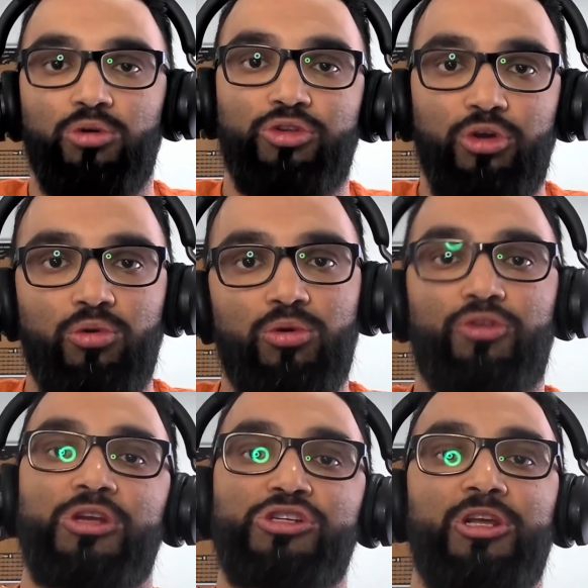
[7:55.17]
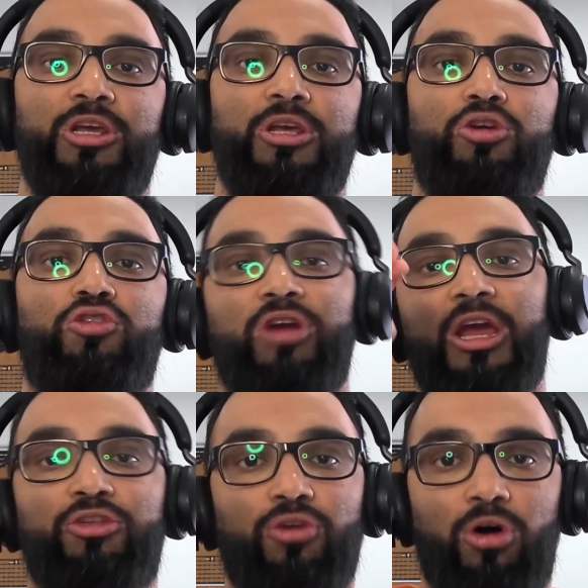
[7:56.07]
do essentially
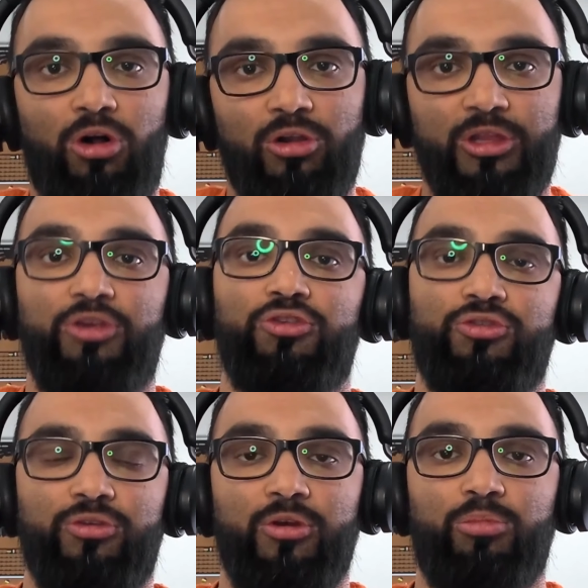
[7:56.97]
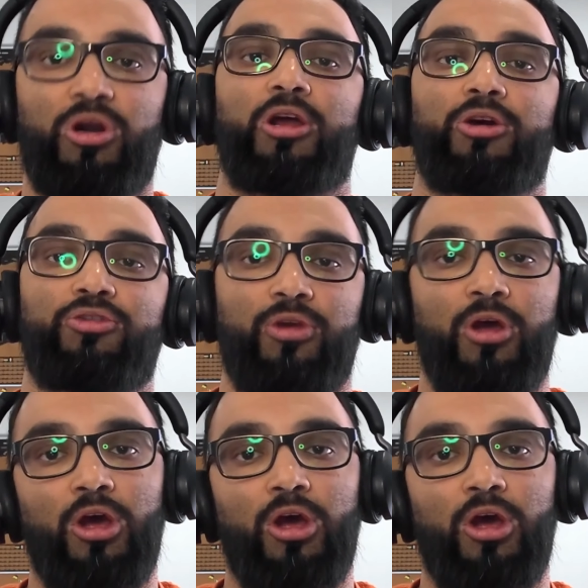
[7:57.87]
creates all these products.